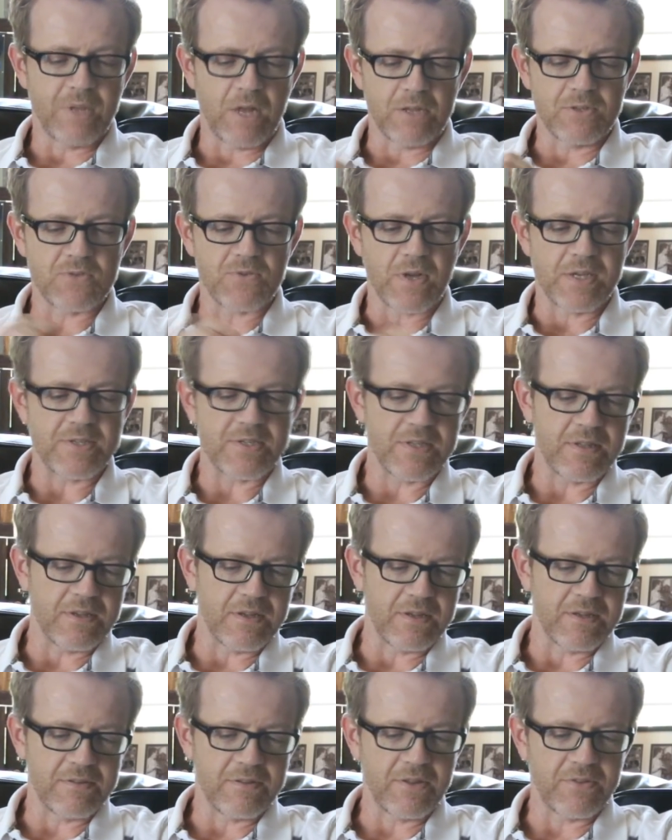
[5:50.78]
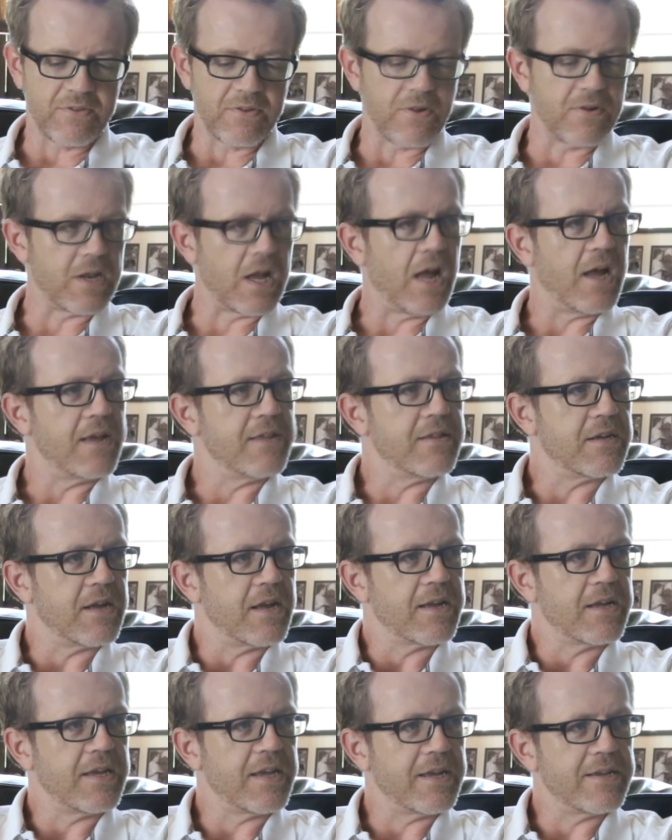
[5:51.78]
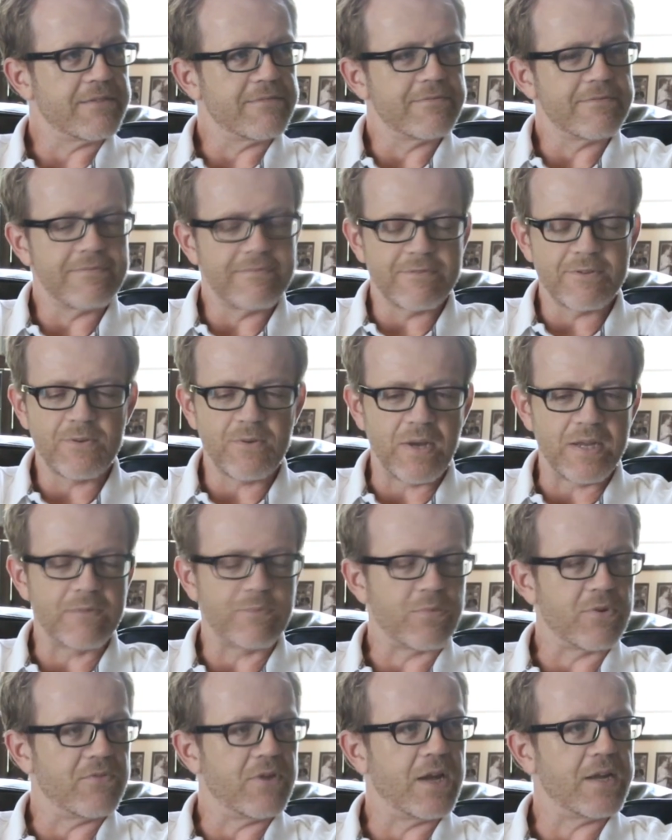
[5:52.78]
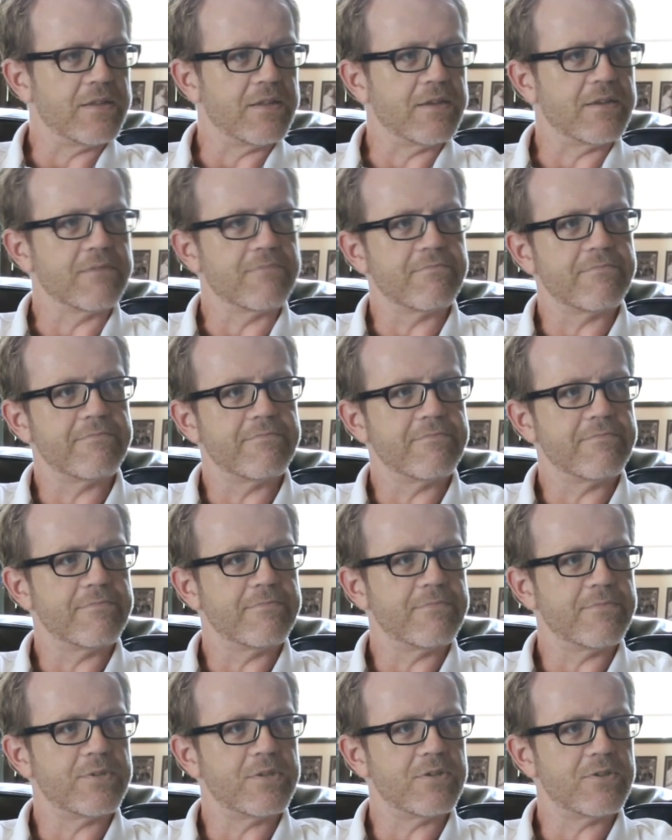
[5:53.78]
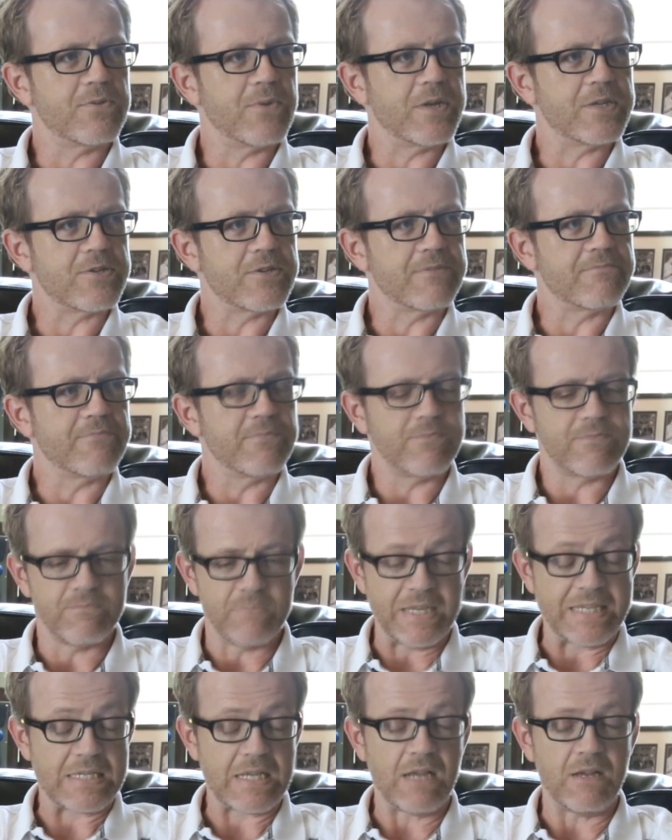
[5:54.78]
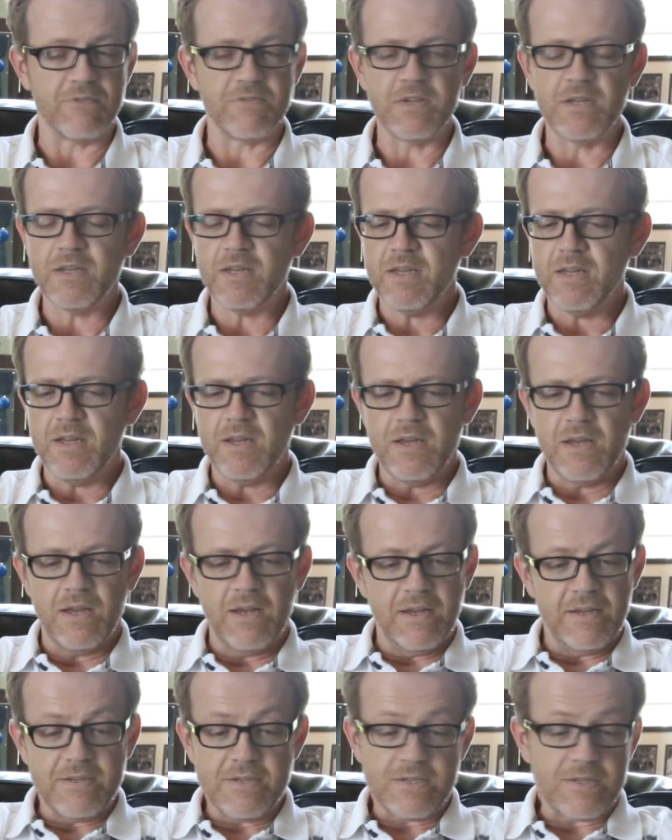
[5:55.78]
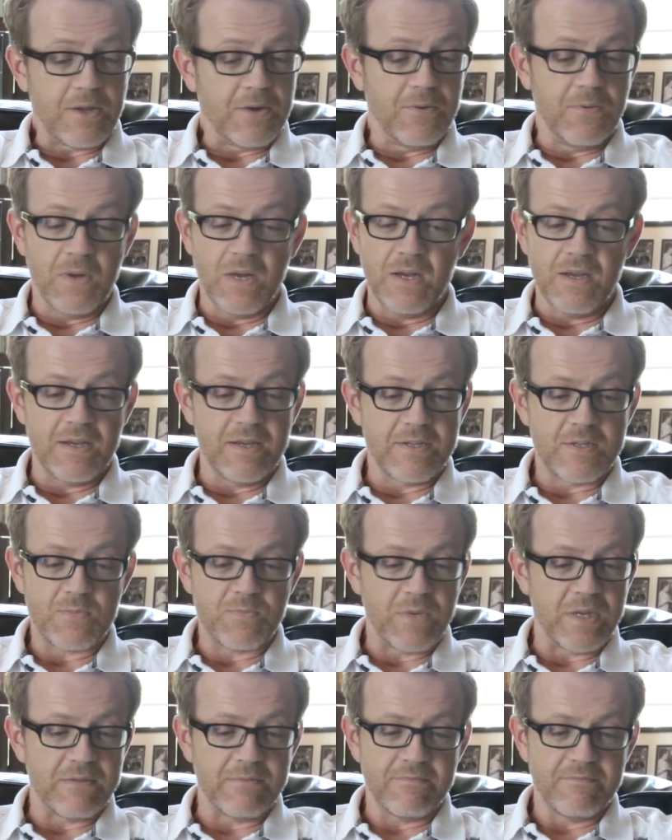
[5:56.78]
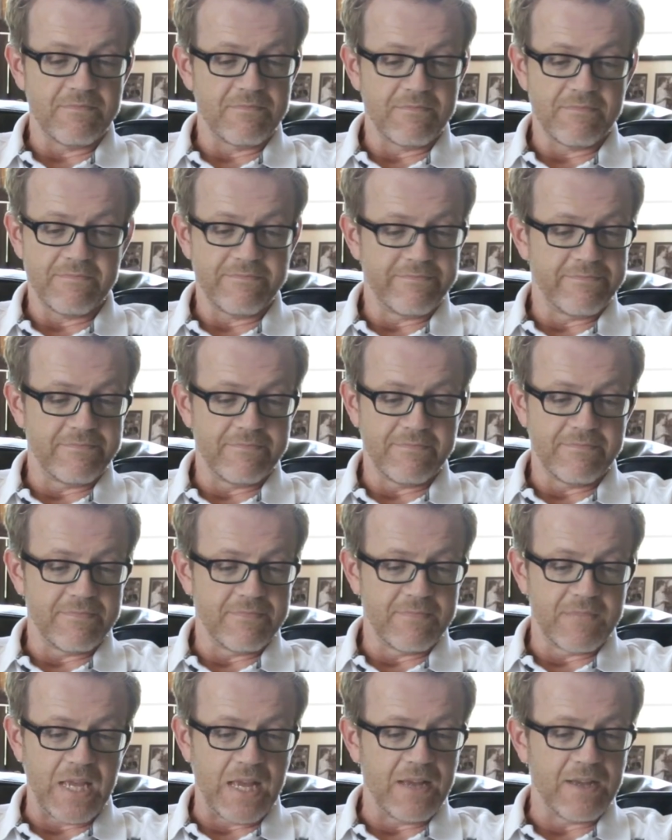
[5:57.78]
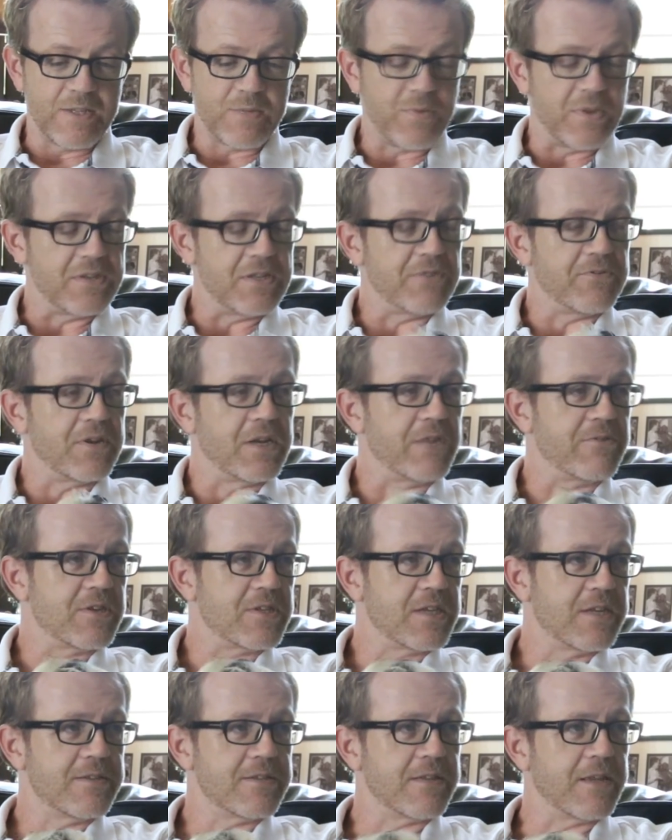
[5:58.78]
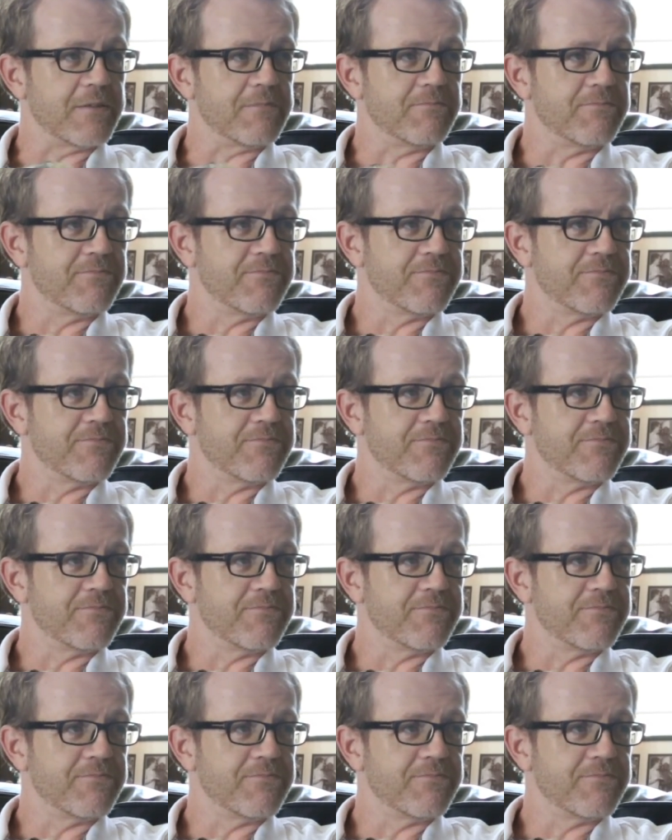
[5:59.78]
I'll trust the third eye that I can't quite provide the situation myself. So it's been different ever since then.